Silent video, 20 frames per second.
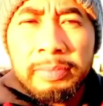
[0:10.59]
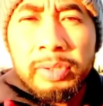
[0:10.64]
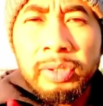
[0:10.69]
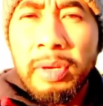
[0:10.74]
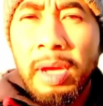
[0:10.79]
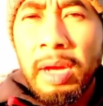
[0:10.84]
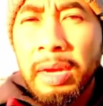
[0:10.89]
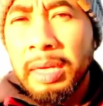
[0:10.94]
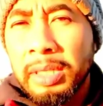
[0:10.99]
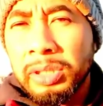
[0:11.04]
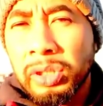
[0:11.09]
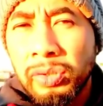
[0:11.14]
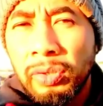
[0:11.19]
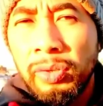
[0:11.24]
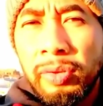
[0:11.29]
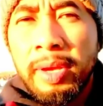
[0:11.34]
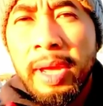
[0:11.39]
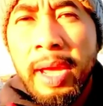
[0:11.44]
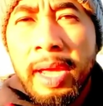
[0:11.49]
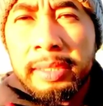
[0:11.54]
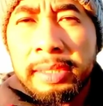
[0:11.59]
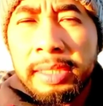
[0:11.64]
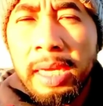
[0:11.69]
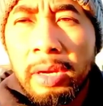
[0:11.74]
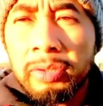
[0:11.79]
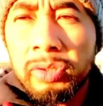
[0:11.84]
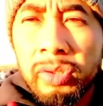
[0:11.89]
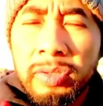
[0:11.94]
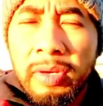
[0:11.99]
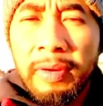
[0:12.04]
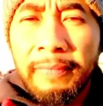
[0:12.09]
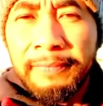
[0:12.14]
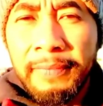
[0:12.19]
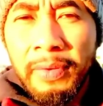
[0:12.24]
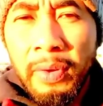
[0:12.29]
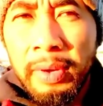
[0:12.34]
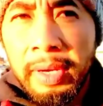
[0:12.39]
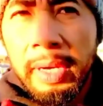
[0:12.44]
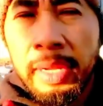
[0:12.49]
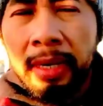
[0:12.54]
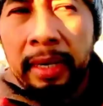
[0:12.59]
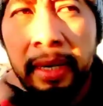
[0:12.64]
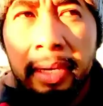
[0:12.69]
so I'm gonna show you guys how to avoid,